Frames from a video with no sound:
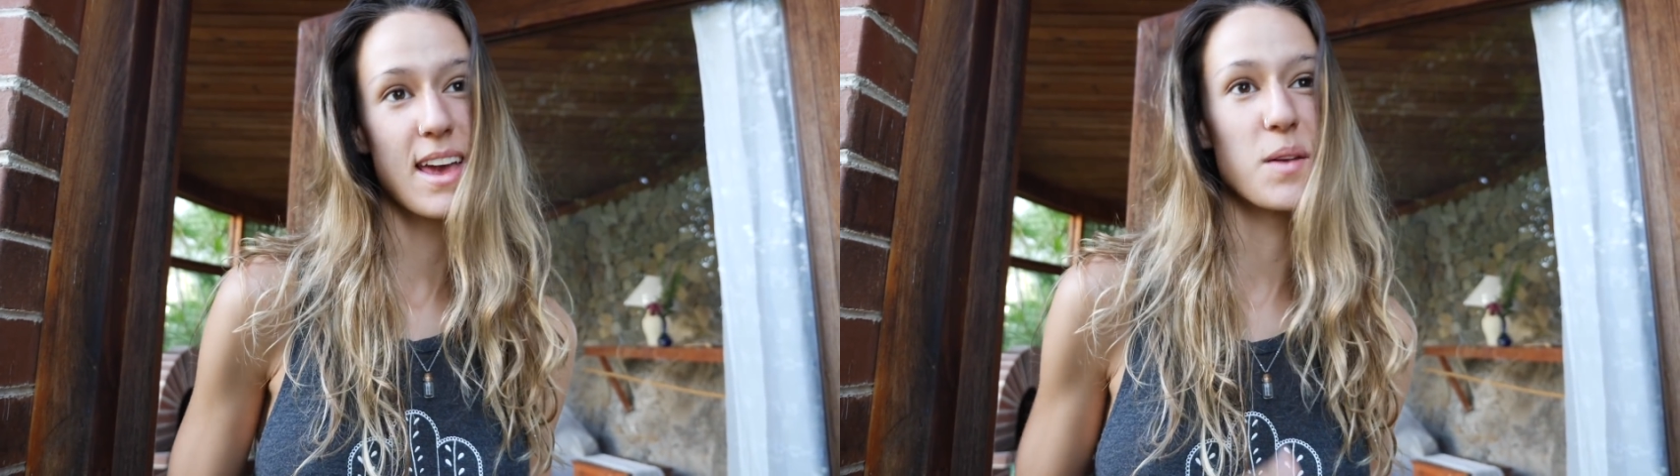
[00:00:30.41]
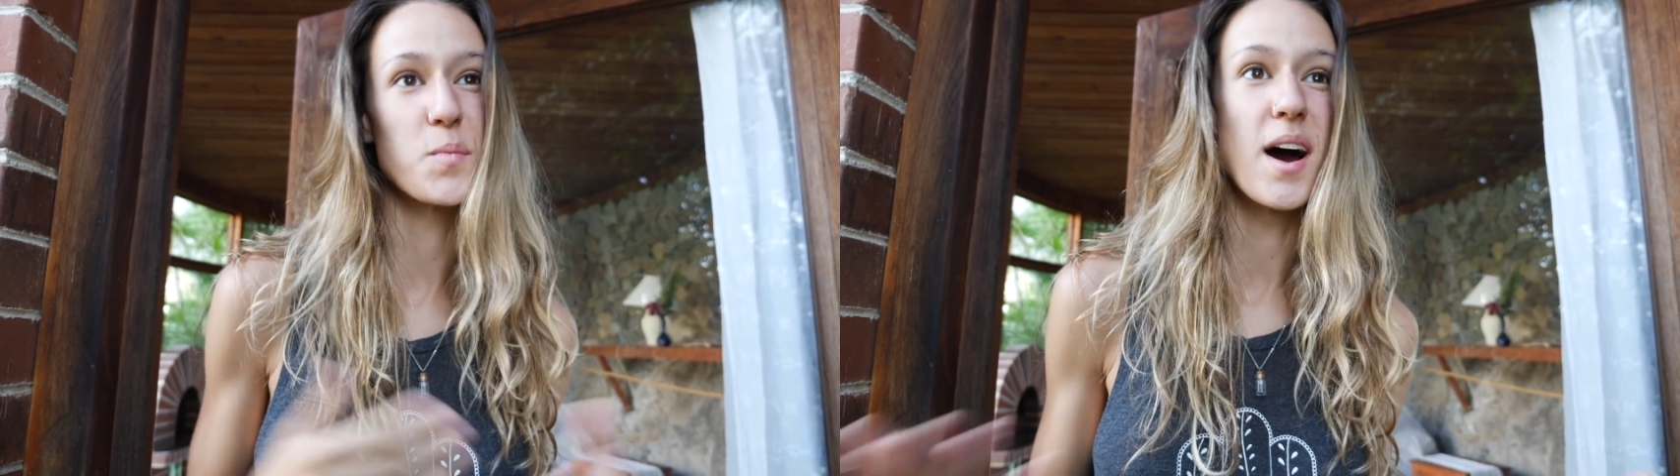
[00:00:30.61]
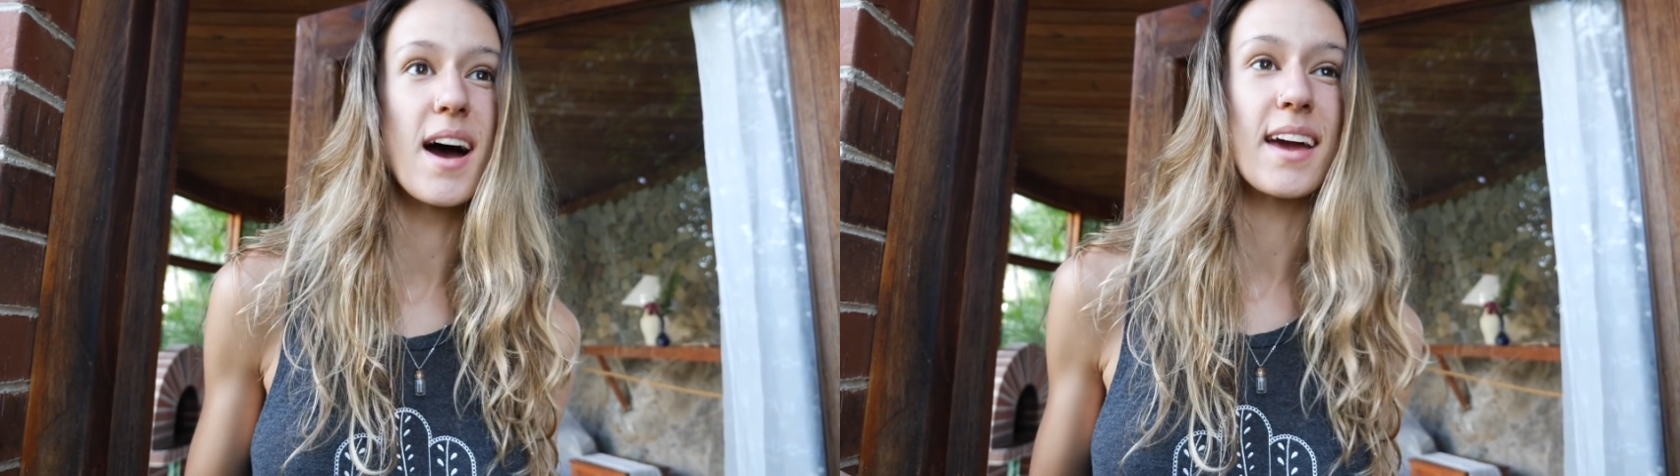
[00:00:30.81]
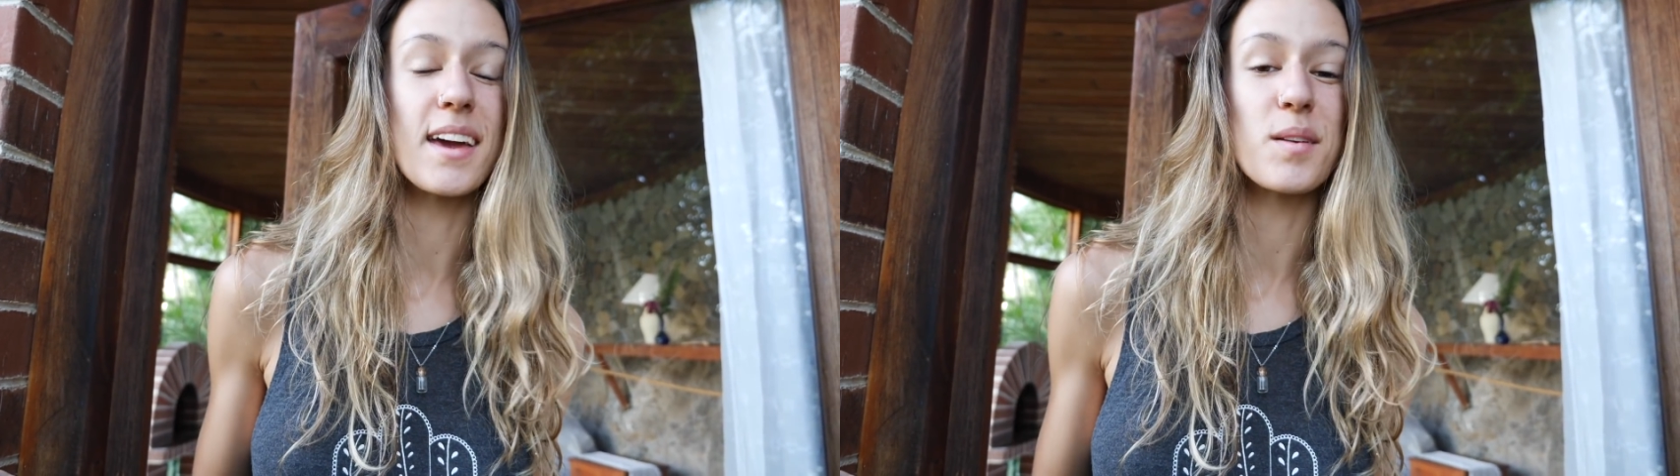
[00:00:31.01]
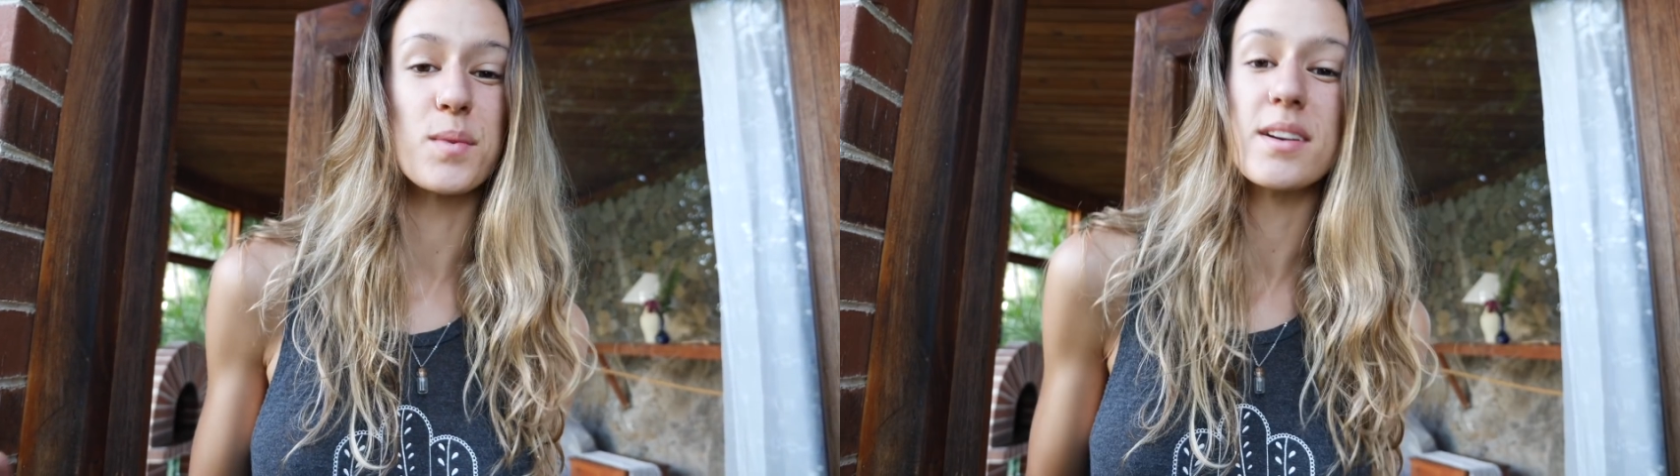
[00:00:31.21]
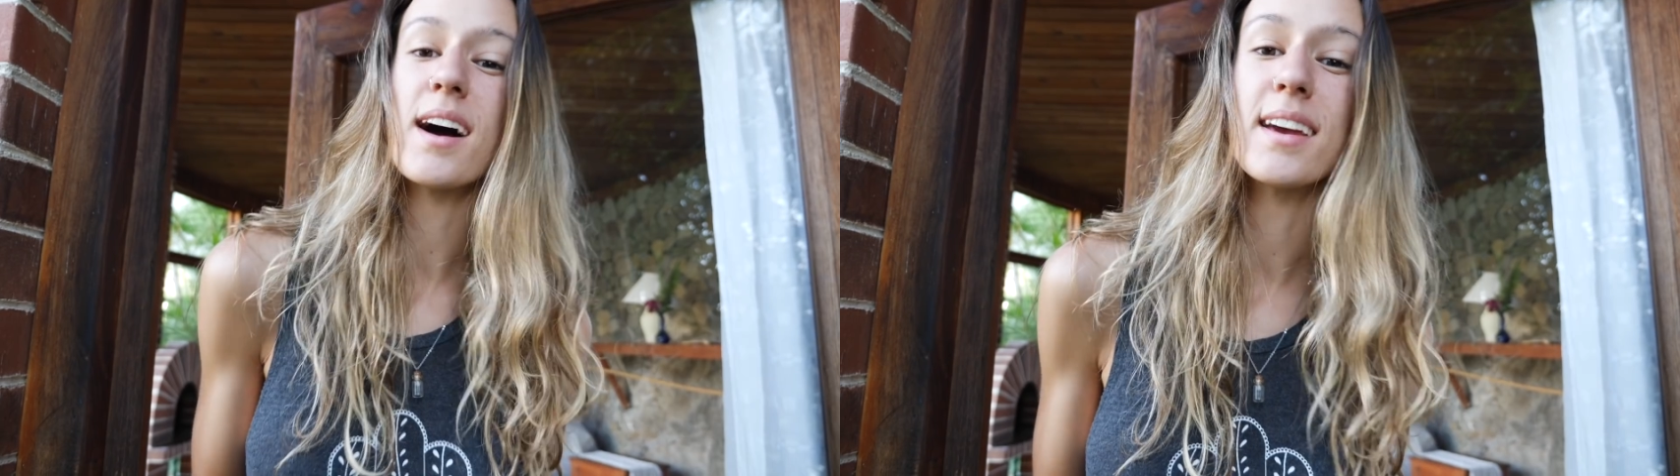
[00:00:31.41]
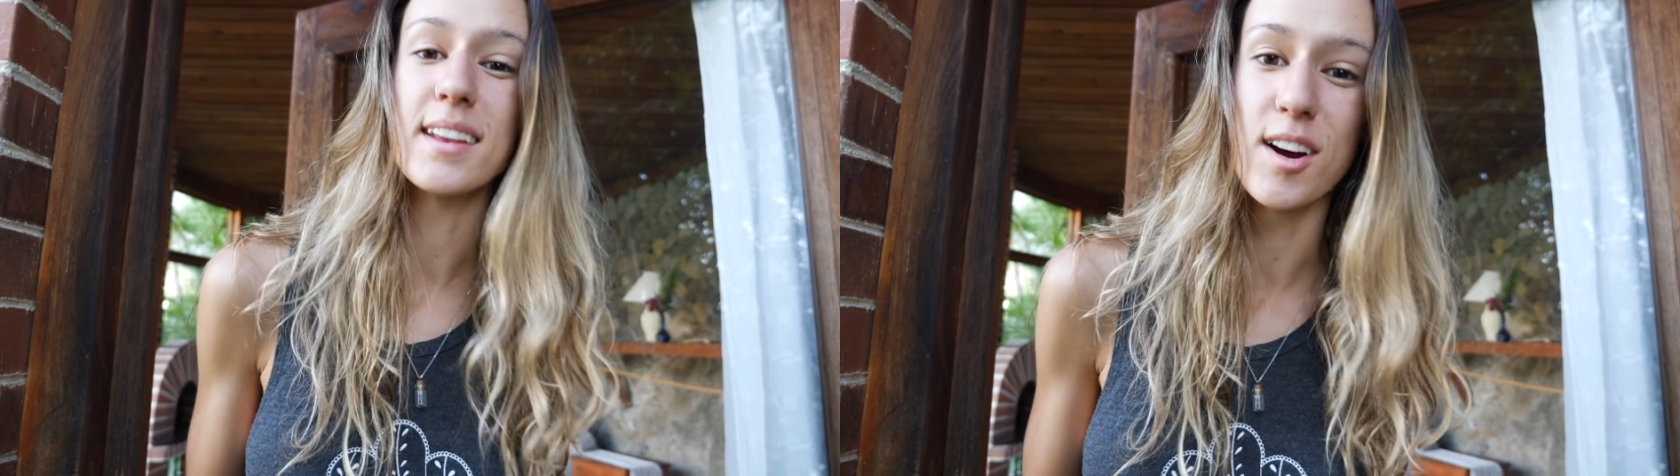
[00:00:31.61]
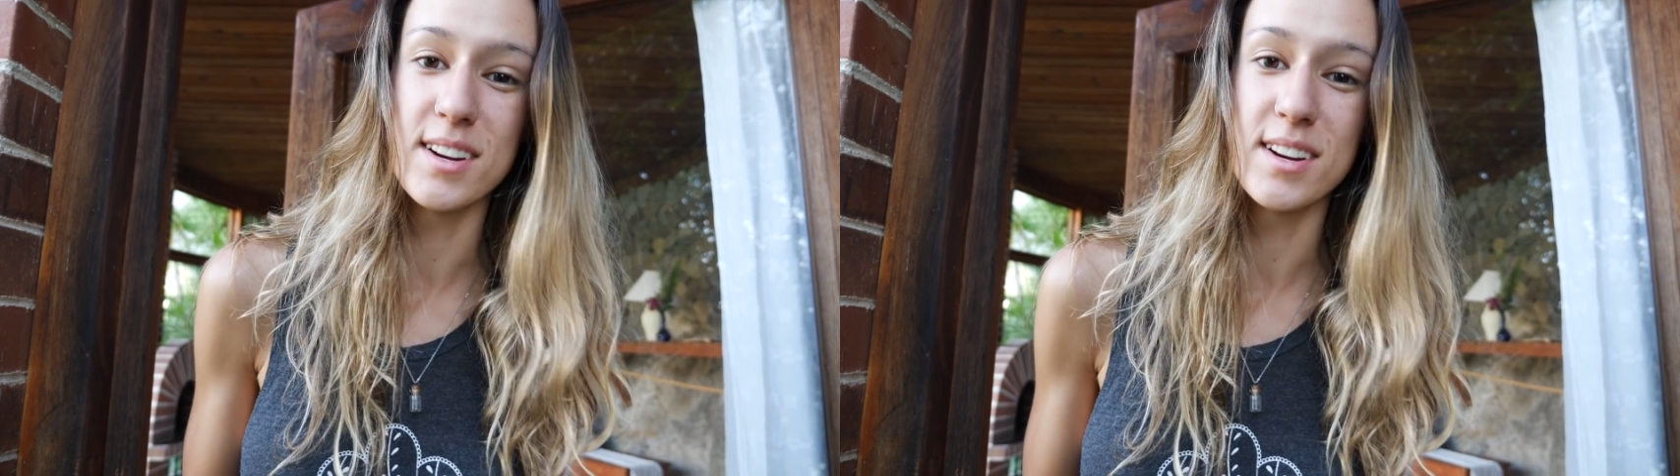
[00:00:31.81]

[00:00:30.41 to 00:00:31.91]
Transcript: and why we're not in